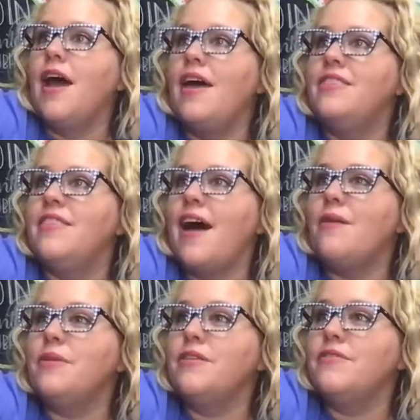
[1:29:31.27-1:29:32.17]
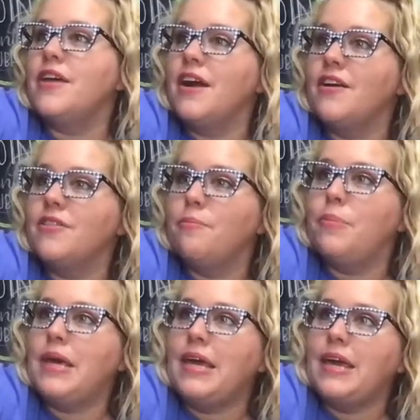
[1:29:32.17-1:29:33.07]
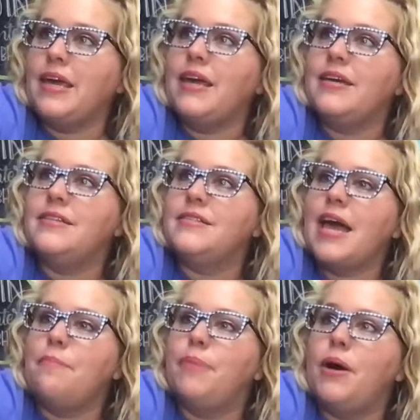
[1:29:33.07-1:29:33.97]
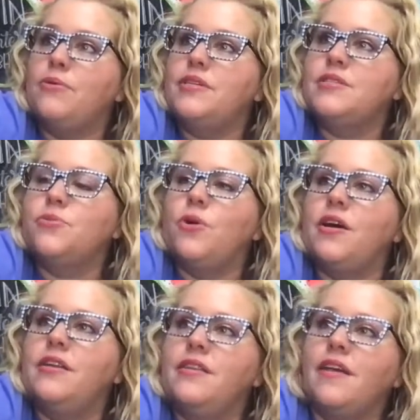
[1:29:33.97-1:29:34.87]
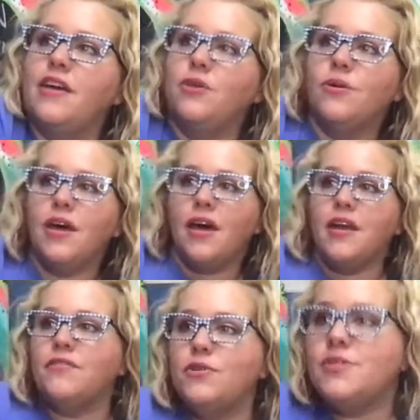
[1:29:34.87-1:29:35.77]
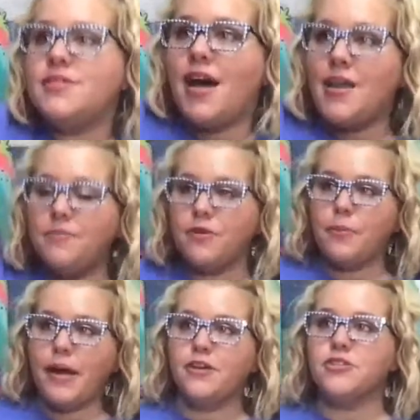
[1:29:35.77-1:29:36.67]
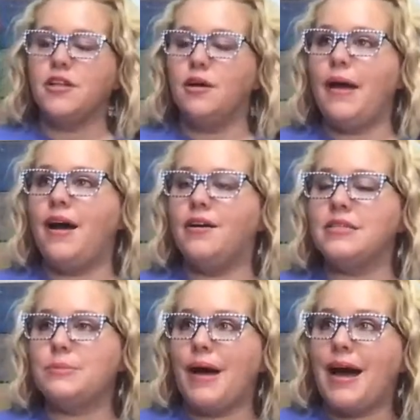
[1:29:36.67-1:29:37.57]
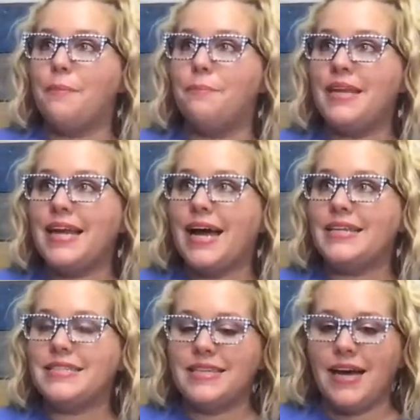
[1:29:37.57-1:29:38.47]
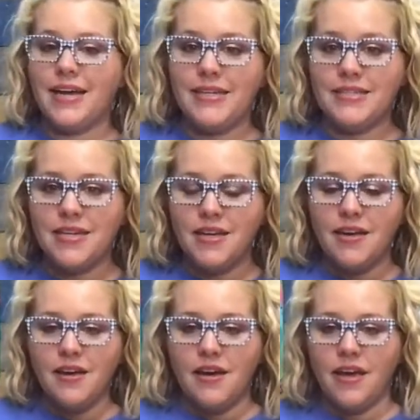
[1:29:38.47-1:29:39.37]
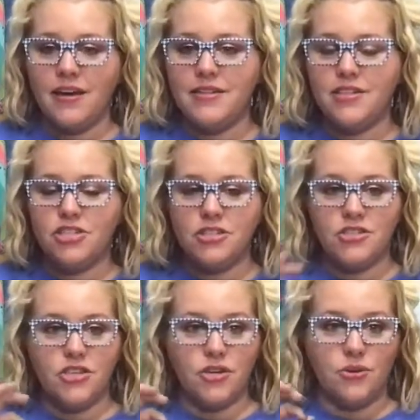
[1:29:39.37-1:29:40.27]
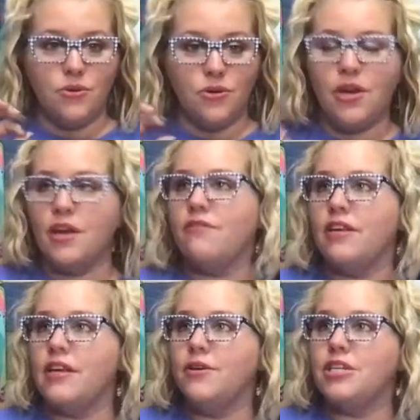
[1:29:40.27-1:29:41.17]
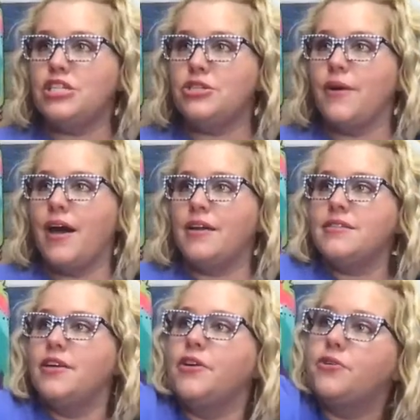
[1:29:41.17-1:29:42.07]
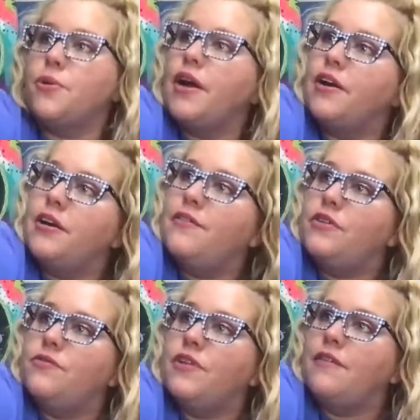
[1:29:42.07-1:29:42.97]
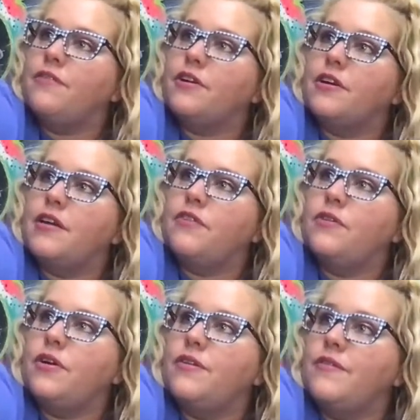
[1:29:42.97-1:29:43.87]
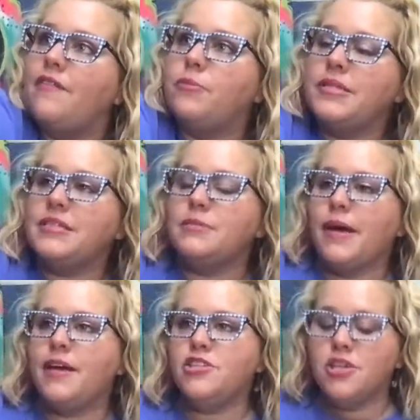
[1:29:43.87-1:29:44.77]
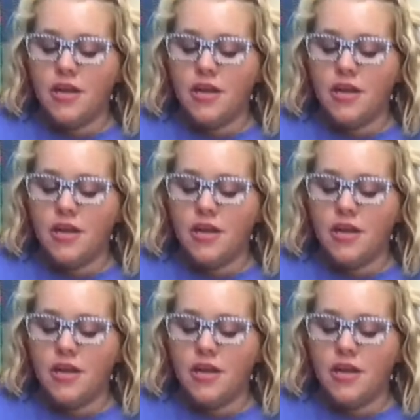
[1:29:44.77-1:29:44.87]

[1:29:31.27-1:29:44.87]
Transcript: And that one over there, the B, is a bonus one that you get if you sign up for Painters Clubhouse by midnight tonight. In addition to, you get a video teaching you how to sell your door hanger if you've never, if you don't even have a business page